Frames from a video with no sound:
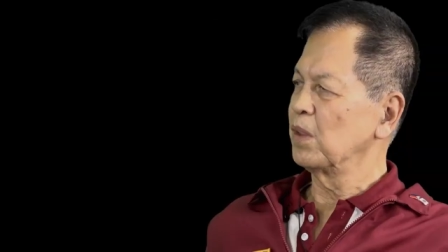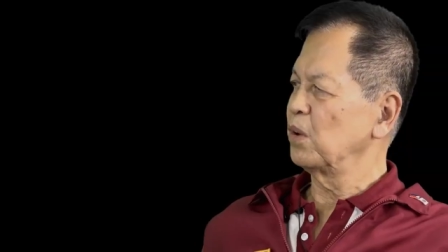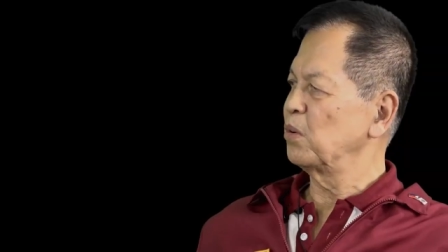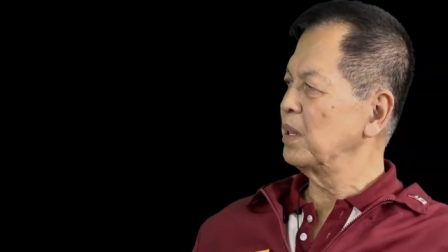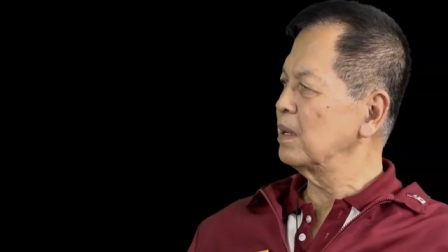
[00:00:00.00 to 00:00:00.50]
So
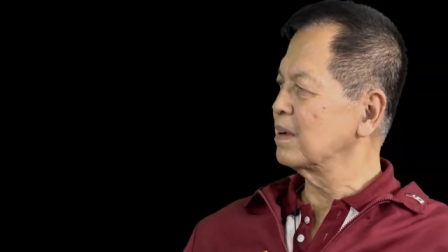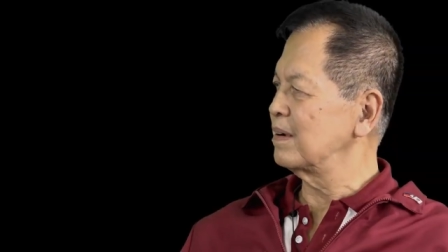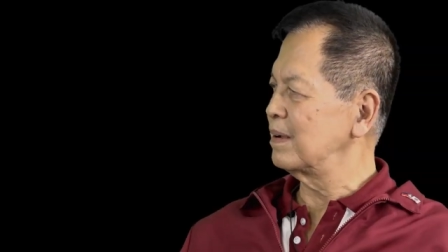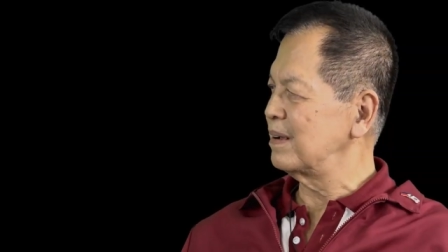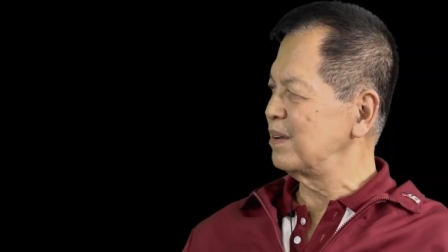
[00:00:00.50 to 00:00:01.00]
you
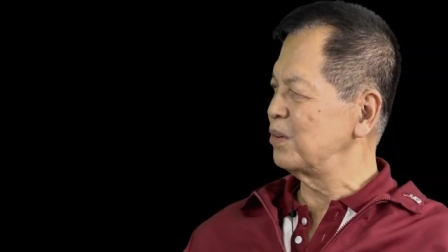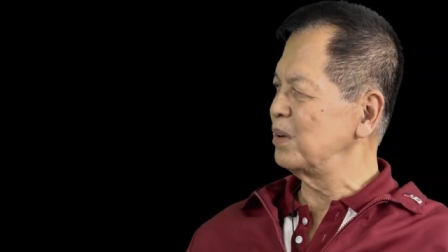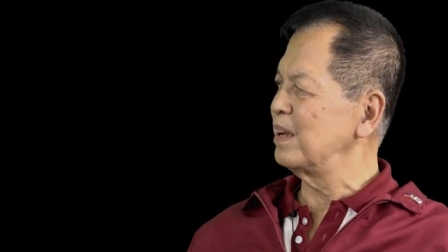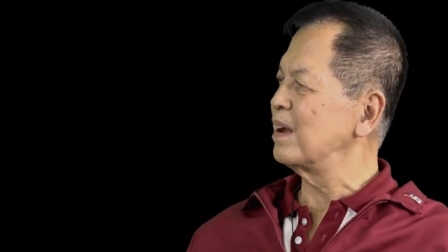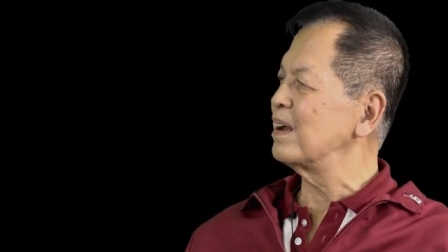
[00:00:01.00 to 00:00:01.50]

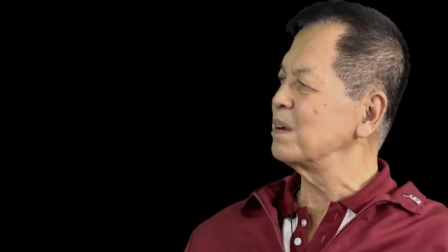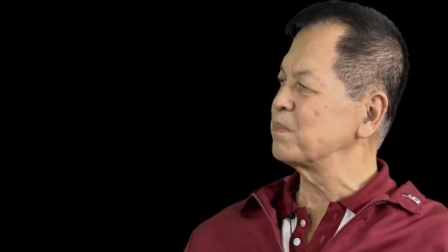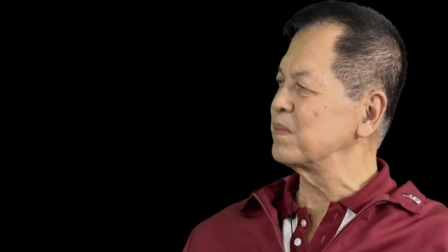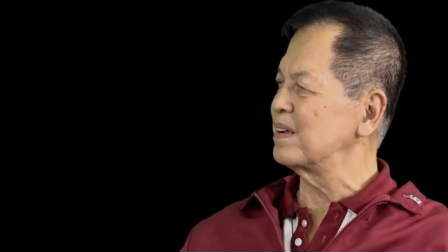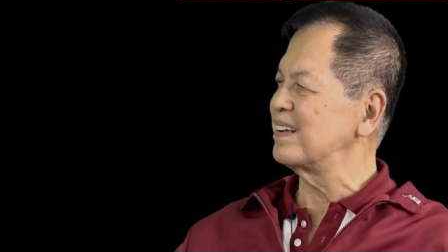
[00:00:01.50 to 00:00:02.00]
did
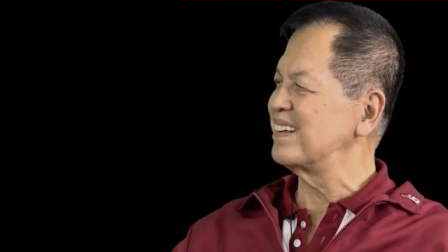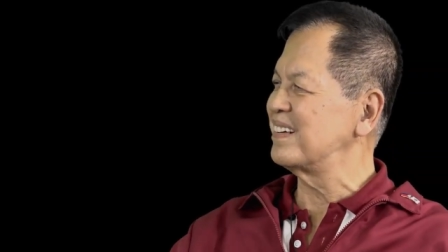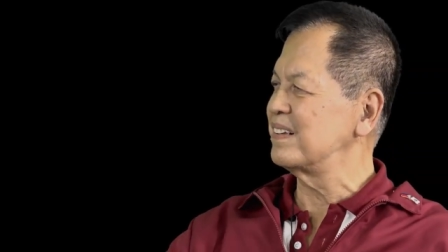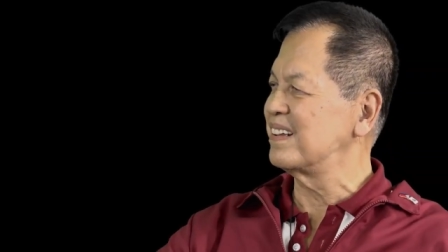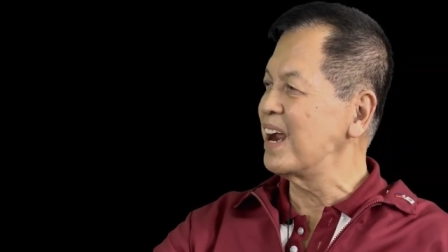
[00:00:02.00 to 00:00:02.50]
help
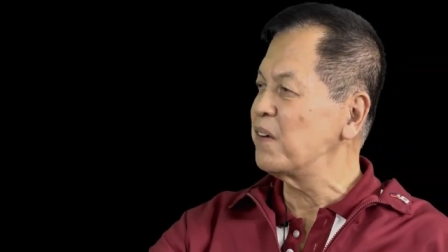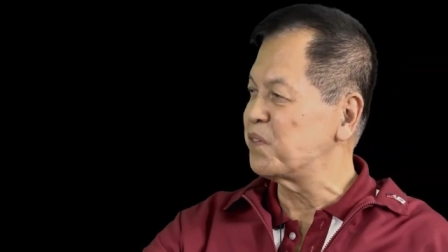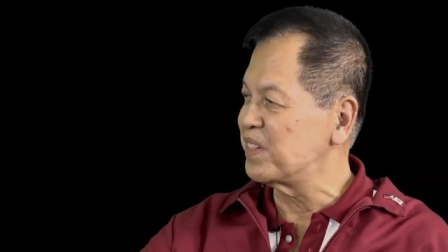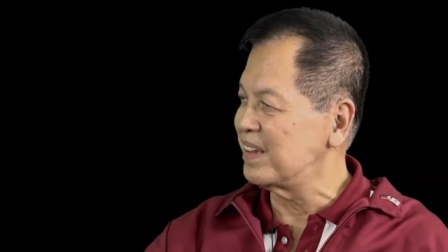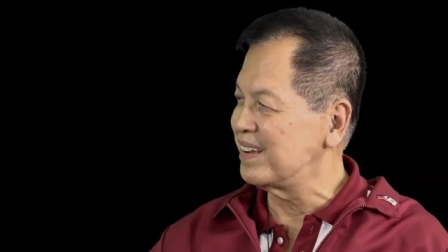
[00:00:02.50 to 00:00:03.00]

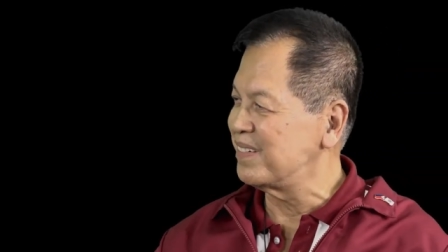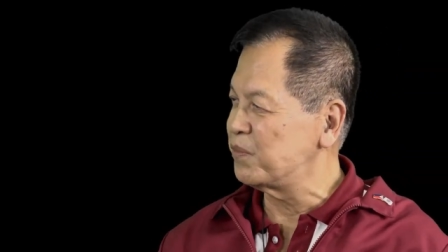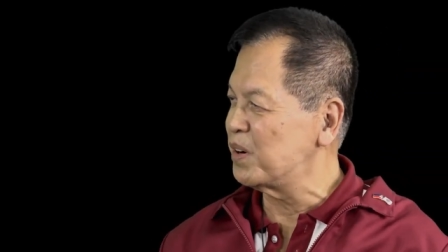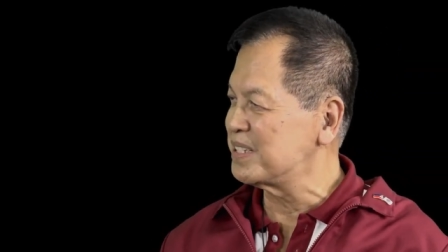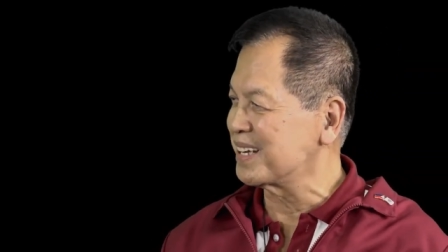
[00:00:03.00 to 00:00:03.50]
draft the
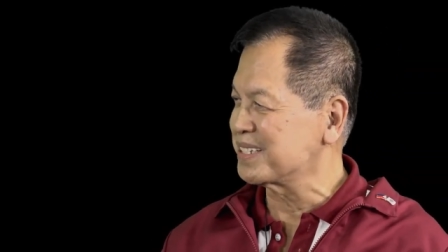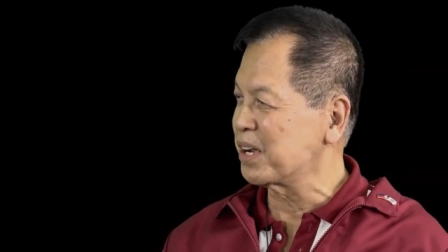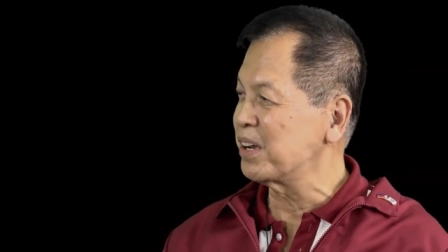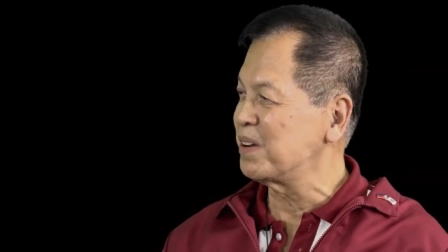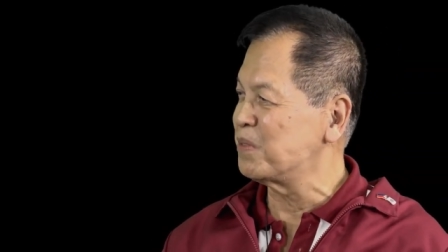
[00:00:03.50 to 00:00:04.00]
first
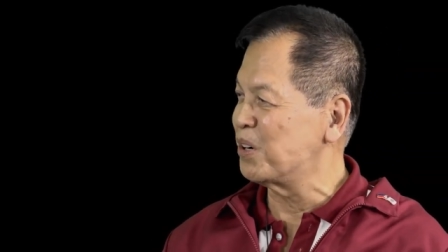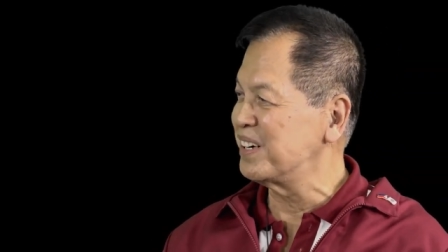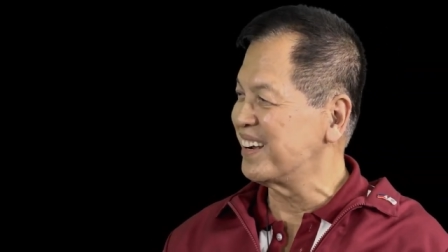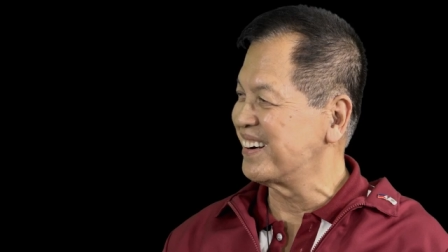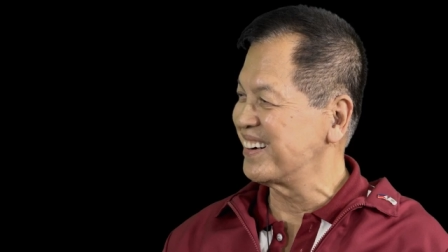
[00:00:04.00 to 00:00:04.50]
executive
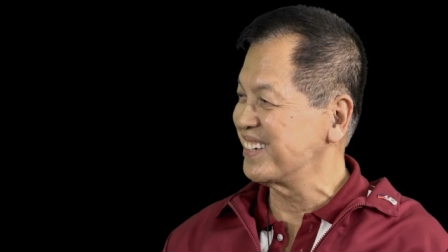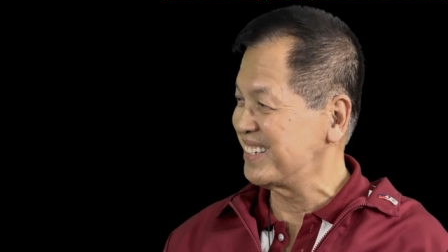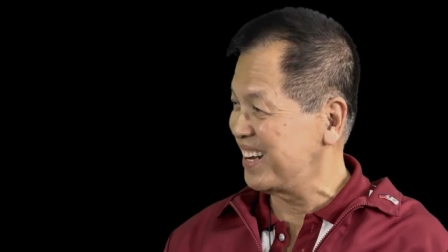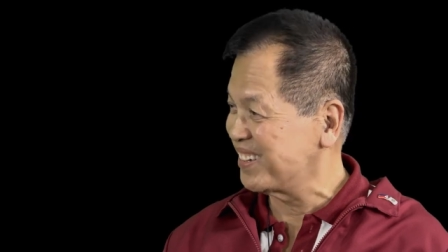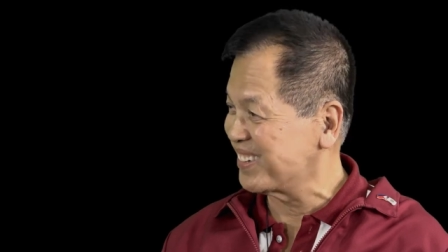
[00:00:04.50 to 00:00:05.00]
order.
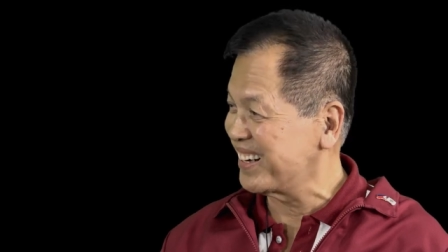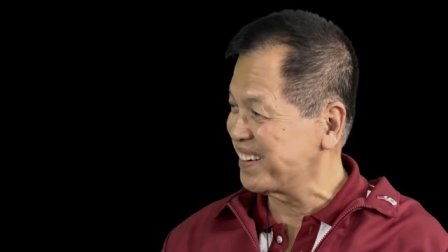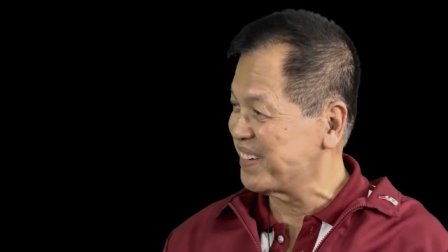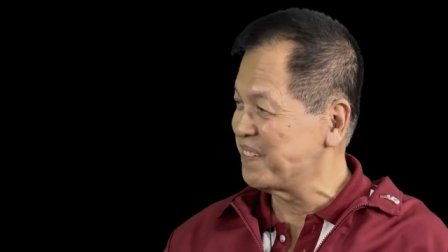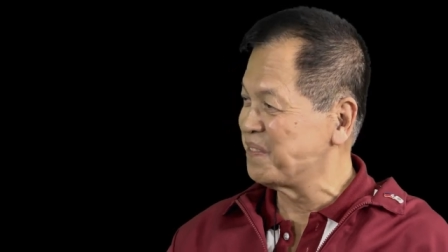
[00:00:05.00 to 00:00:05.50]
Is that
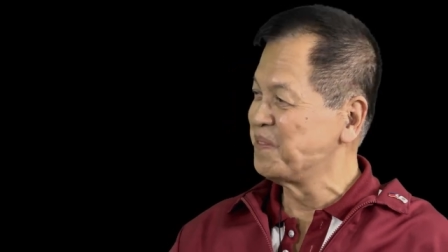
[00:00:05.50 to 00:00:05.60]
correct, ma'am?